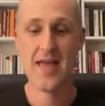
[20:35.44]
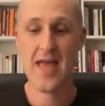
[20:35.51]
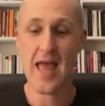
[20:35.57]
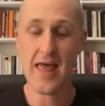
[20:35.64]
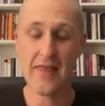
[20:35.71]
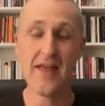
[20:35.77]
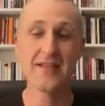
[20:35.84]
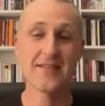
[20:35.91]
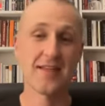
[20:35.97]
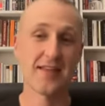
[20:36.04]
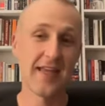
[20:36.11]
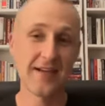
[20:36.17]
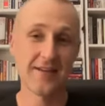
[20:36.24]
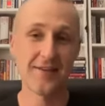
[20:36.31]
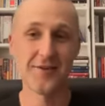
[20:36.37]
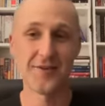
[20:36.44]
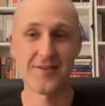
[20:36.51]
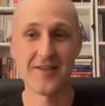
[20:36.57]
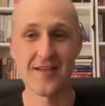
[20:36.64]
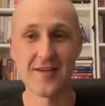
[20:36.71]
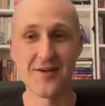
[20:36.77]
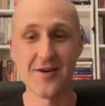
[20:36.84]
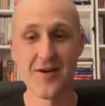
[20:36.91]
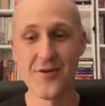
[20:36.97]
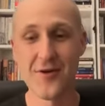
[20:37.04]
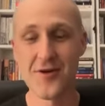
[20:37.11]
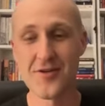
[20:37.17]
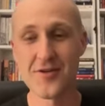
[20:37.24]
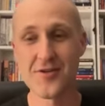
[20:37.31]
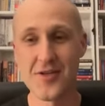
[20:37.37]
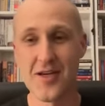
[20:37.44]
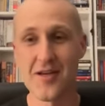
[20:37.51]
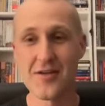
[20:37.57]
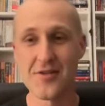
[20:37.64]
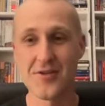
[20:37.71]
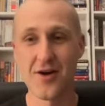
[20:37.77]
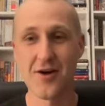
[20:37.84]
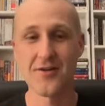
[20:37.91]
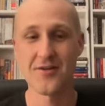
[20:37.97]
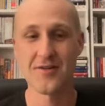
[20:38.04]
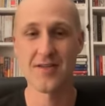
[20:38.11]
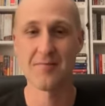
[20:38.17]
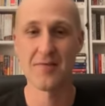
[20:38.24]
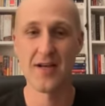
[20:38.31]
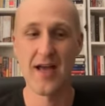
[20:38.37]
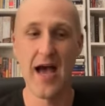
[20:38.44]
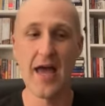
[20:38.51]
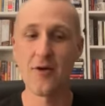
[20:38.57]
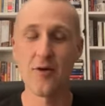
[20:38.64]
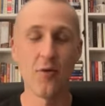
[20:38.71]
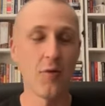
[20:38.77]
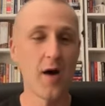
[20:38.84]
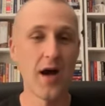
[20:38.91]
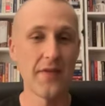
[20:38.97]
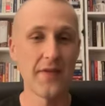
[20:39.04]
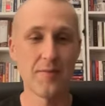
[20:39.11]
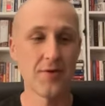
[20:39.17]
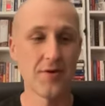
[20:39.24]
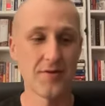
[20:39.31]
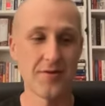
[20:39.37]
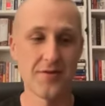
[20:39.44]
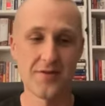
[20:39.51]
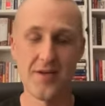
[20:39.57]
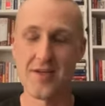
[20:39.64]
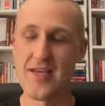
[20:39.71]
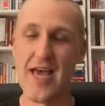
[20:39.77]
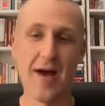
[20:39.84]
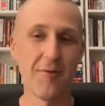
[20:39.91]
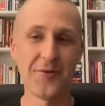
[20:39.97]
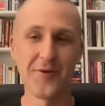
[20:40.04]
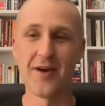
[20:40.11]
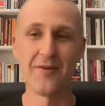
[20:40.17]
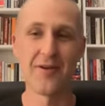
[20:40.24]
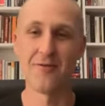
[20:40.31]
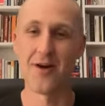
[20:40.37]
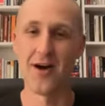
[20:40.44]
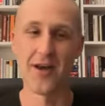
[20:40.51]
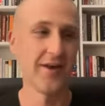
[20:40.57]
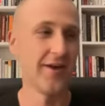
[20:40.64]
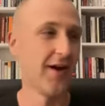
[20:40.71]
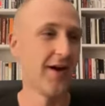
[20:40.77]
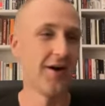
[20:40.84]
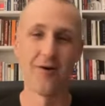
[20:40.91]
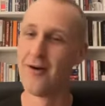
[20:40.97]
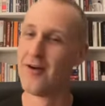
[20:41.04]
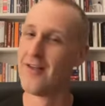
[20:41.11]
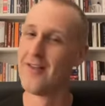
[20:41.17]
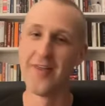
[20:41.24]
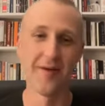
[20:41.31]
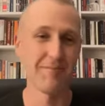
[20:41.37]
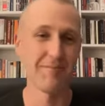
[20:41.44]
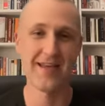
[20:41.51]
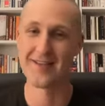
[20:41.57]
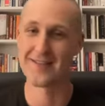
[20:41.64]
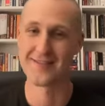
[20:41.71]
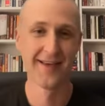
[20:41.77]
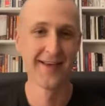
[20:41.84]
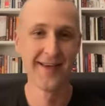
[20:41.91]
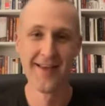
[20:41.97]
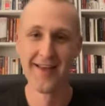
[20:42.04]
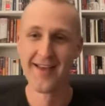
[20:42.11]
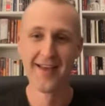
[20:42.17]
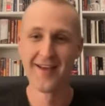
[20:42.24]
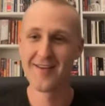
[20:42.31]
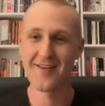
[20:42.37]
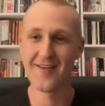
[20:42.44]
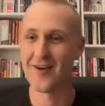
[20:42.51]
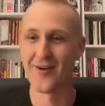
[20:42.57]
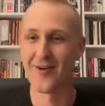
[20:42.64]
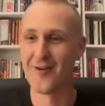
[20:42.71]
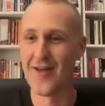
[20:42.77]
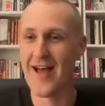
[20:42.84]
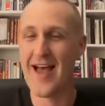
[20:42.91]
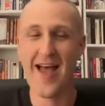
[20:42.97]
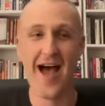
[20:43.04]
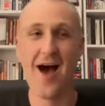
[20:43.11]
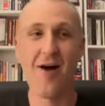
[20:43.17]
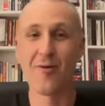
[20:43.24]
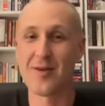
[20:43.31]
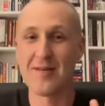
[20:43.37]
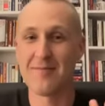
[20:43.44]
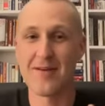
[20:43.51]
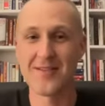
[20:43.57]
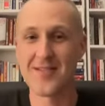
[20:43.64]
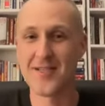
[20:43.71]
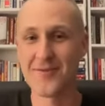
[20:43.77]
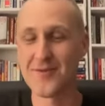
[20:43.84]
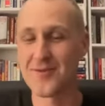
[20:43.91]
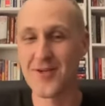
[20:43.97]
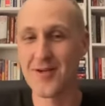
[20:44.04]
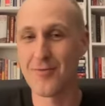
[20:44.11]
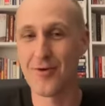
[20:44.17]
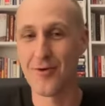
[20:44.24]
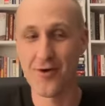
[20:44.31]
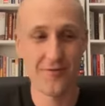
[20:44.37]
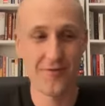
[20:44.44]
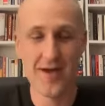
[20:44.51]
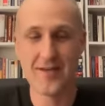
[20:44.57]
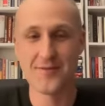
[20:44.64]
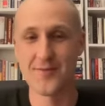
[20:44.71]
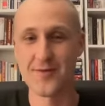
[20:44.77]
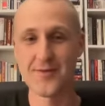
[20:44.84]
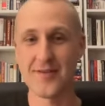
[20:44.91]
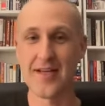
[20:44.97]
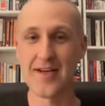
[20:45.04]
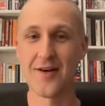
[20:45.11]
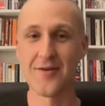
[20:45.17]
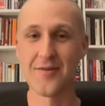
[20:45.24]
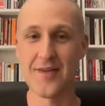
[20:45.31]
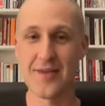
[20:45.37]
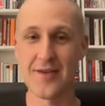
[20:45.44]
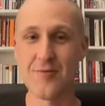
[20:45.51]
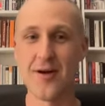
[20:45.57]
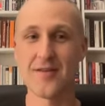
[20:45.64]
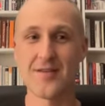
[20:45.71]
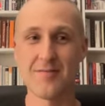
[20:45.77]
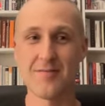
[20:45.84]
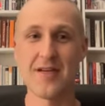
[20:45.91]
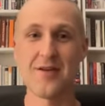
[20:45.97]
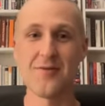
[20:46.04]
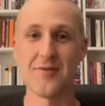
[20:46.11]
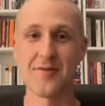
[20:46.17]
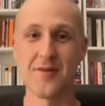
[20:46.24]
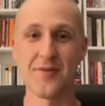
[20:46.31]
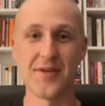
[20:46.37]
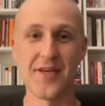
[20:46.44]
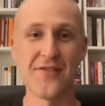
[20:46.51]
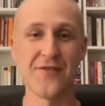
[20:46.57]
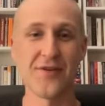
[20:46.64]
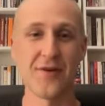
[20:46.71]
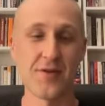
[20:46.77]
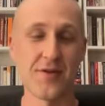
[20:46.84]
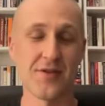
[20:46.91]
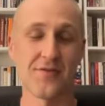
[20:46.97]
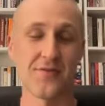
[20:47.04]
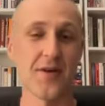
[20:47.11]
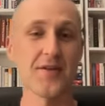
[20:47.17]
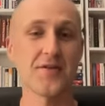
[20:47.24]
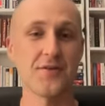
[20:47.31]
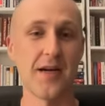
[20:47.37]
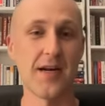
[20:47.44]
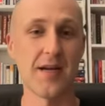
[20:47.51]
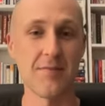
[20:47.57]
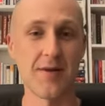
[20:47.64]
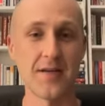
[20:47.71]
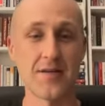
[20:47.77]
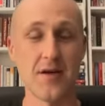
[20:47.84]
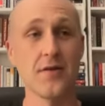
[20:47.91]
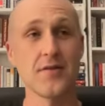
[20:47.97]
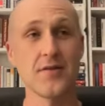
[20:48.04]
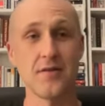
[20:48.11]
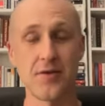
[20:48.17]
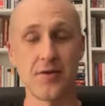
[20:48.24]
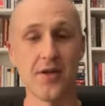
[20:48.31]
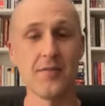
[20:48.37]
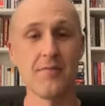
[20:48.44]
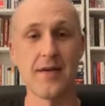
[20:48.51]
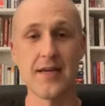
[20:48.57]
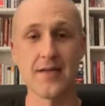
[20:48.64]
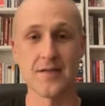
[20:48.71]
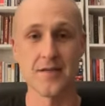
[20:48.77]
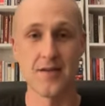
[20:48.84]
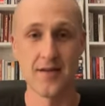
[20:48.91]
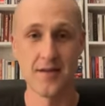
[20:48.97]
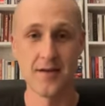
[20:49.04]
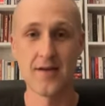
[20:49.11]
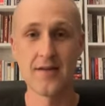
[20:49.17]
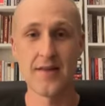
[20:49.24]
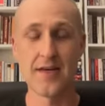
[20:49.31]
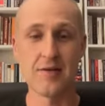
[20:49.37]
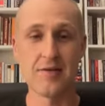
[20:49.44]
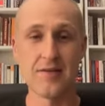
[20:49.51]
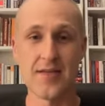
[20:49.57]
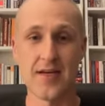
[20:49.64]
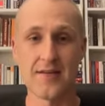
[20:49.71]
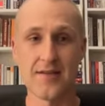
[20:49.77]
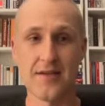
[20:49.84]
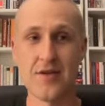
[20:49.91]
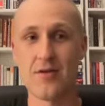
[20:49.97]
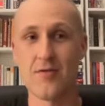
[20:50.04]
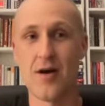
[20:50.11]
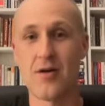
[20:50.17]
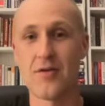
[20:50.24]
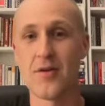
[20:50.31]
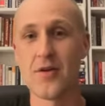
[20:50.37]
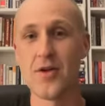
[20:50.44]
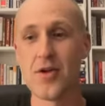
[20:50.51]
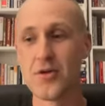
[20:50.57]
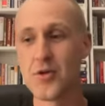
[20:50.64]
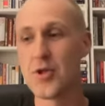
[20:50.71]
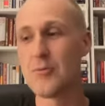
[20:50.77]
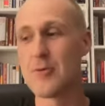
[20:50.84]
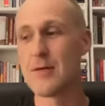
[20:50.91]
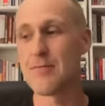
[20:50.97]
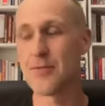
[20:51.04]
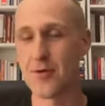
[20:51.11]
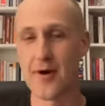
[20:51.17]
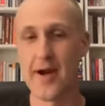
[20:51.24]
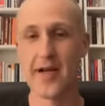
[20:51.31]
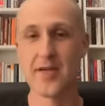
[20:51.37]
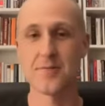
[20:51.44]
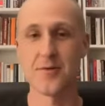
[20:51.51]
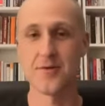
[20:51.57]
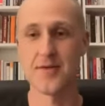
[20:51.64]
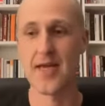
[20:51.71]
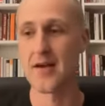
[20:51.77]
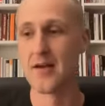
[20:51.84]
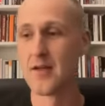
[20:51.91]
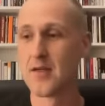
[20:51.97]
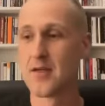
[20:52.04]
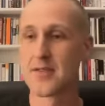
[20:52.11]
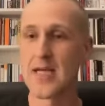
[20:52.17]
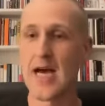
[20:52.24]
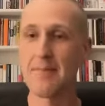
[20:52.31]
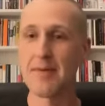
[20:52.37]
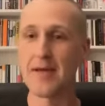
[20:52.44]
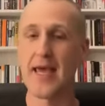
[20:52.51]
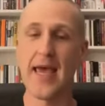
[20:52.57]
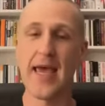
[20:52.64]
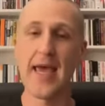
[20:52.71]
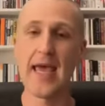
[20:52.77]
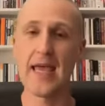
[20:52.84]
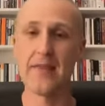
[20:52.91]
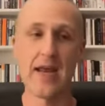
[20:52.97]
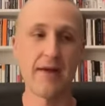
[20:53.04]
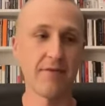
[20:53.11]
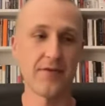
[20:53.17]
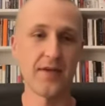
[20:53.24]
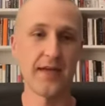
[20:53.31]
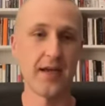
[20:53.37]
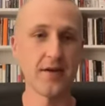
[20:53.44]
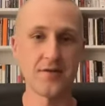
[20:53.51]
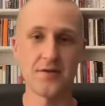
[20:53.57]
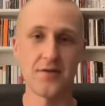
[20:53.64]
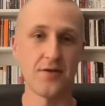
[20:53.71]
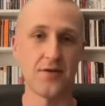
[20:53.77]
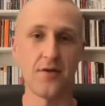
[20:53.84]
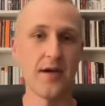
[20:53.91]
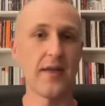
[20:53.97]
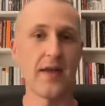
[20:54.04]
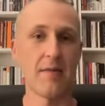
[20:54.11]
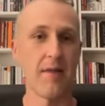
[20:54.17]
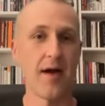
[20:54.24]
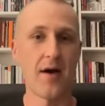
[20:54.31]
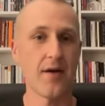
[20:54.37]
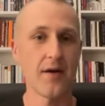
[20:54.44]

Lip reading: and that's the thing too. It's like if you're in charge of something, I don't want the person just like, yeah, we'll do whatever you want. No, because I would get myself in trouble, or vice versa. Like, you want somebody who's a little different, which is frustrating, but it's also good because, like you said, it's like you don't want two people who are experts at topic A and then everything else you don't know anything about.